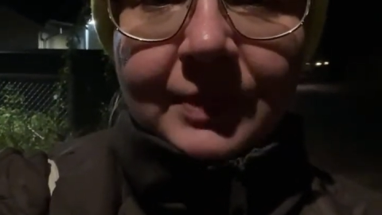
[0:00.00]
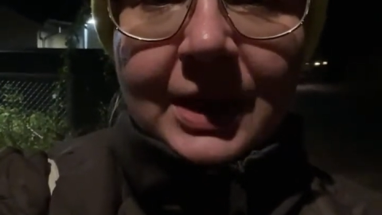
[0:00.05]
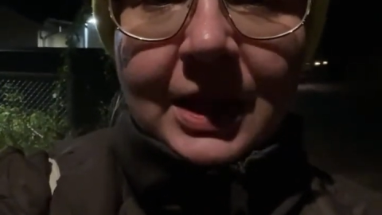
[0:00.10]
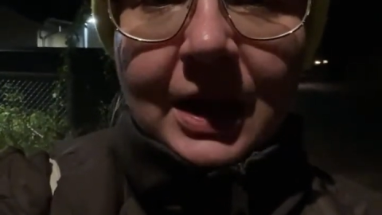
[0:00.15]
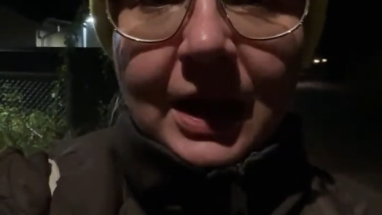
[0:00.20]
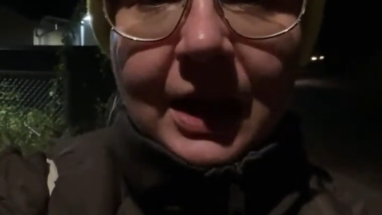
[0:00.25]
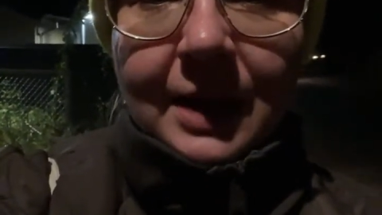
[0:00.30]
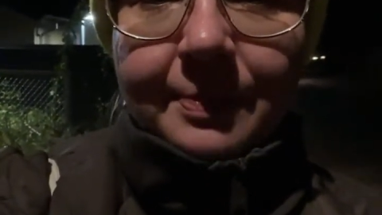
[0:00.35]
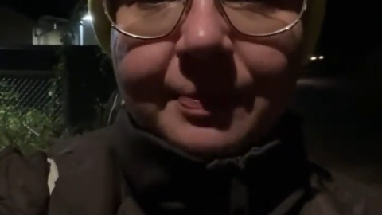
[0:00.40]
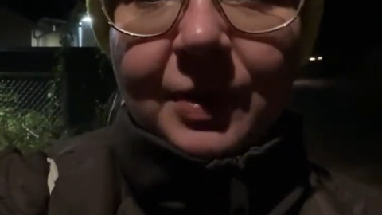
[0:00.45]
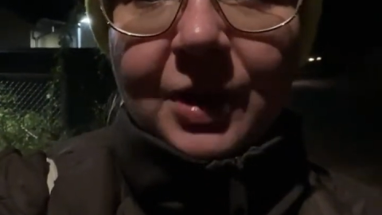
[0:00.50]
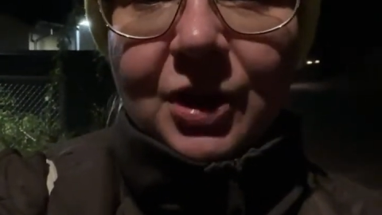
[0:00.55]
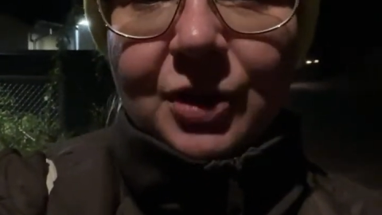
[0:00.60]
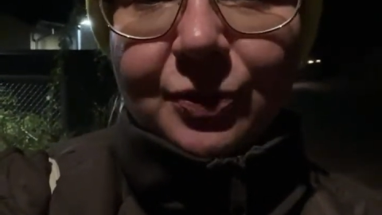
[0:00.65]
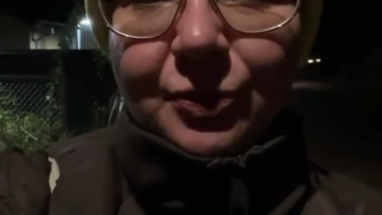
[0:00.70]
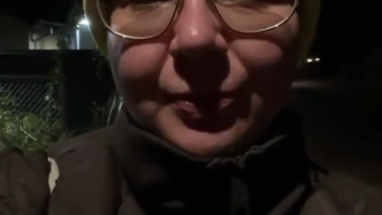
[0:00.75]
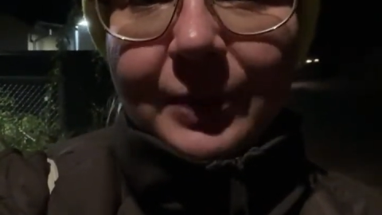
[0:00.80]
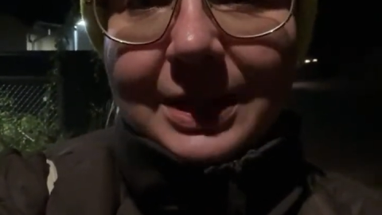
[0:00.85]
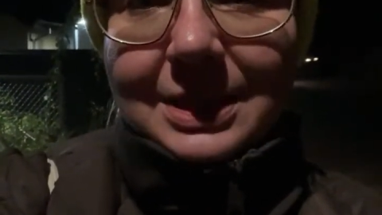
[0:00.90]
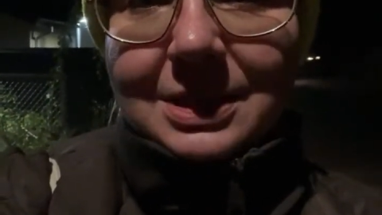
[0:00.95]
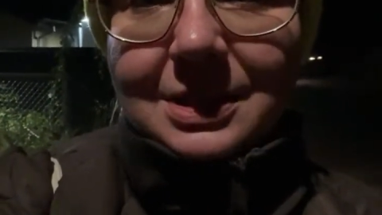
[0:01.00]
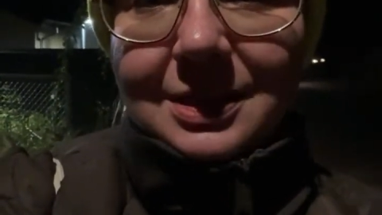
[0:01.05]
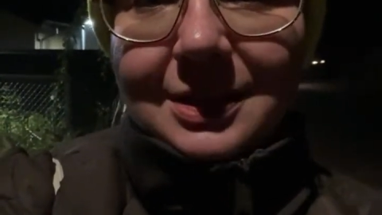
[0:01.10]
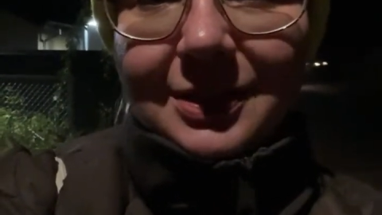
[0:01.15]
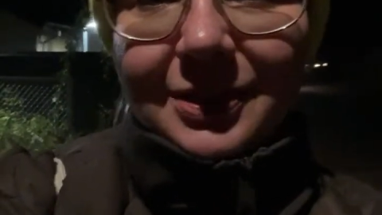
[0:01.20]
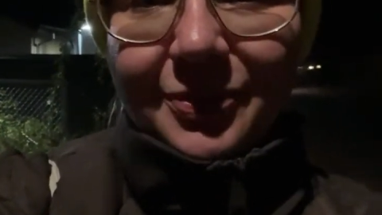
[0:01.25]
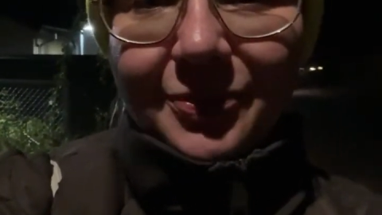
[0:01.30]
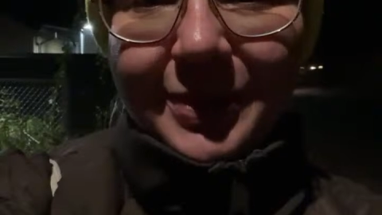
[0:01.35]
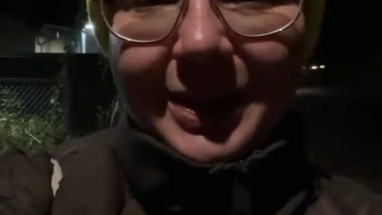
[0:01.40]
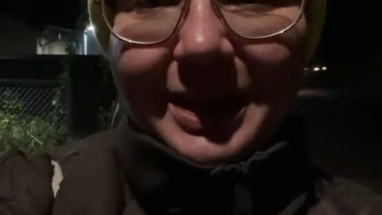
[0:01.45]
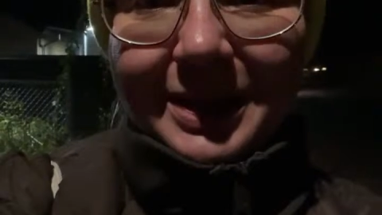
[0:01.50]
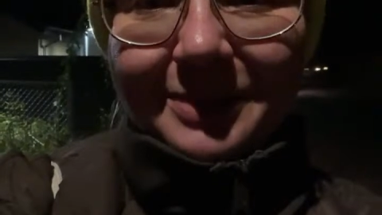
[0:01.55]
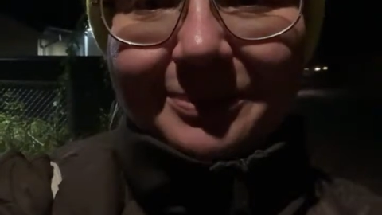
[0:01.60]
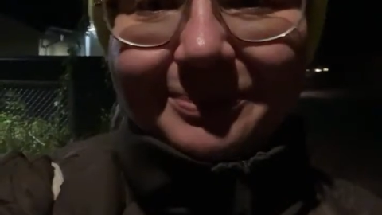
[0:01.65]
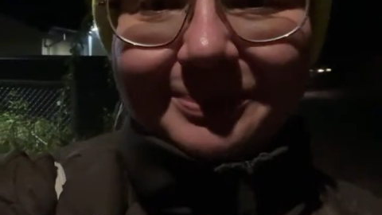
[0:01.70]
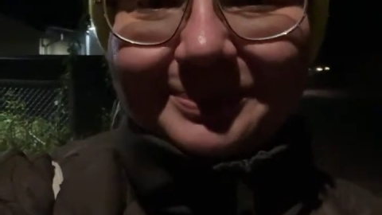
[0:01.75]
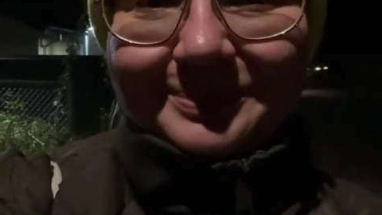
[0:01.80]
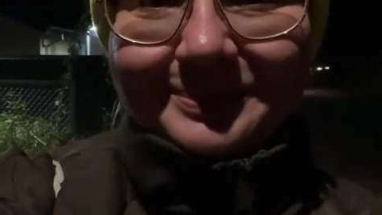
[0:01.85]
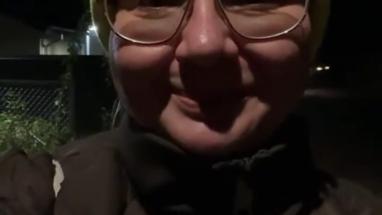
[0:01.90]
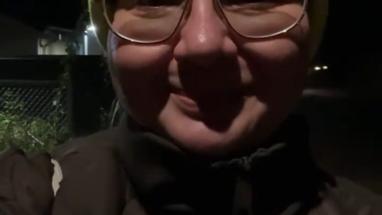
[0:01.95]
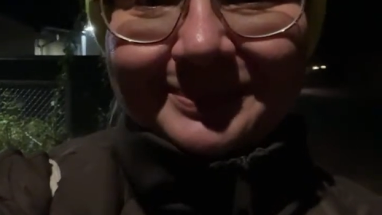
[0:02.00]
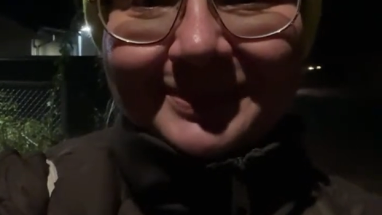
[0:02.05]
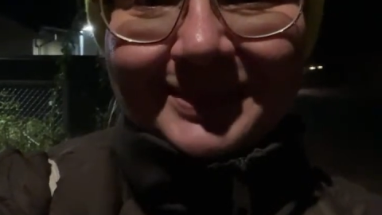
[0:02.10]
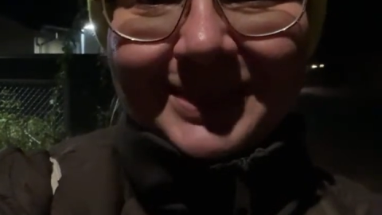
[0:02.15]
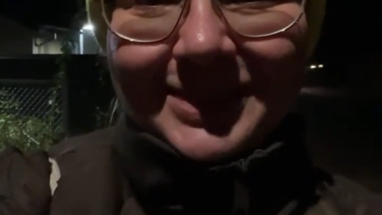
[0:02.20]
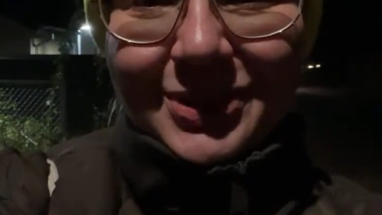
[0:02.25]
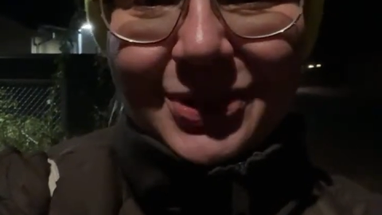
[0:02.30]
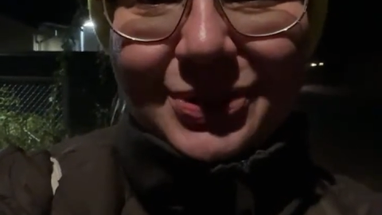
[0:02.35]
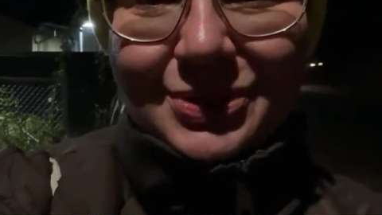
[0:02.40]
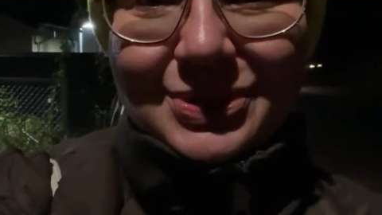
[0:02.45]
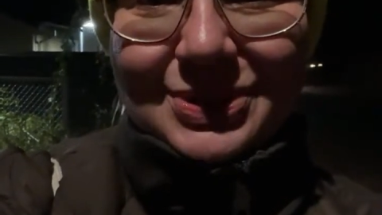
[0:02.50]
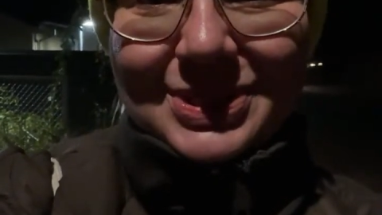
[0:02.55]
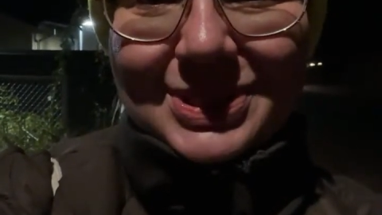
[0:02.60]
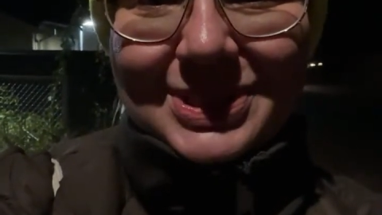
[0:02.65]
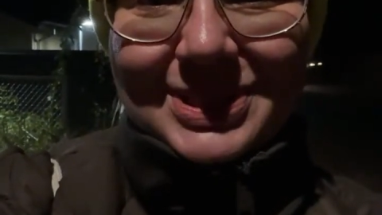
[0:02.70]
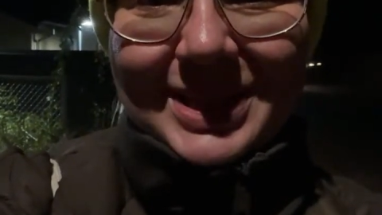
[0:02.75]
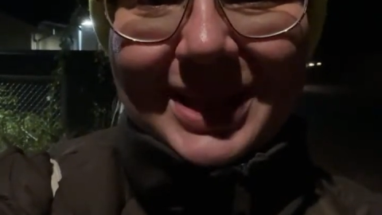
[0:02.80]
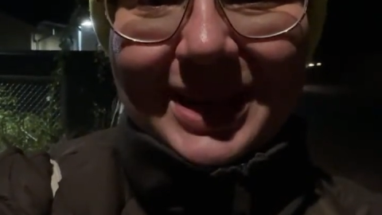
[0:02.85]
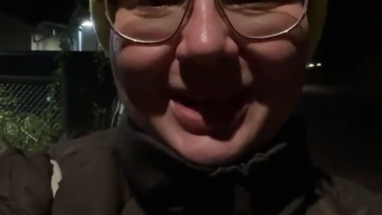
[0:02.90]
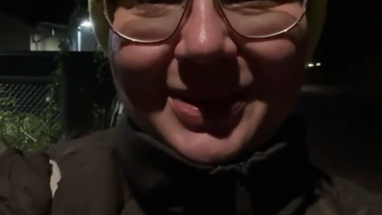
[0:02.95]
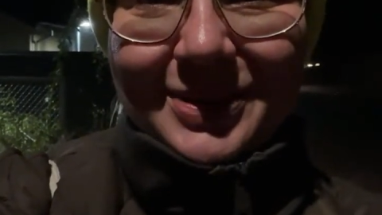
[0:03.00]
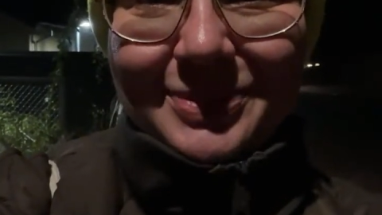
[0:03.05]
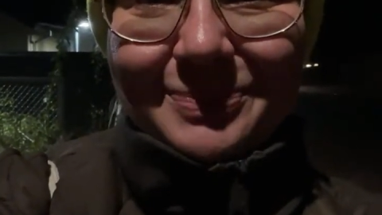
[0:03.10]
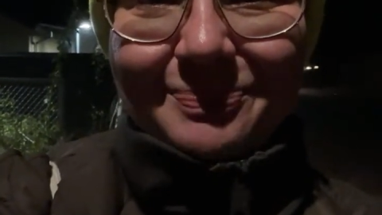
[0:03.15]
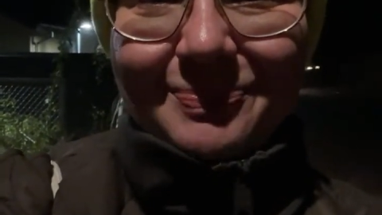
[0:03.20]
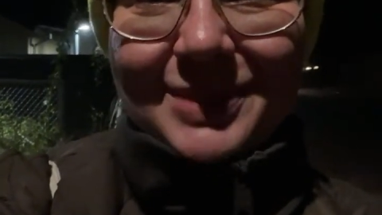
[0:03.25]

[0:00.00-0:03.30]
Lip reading: Hi, Blonde Crystal Queen. Good to see you.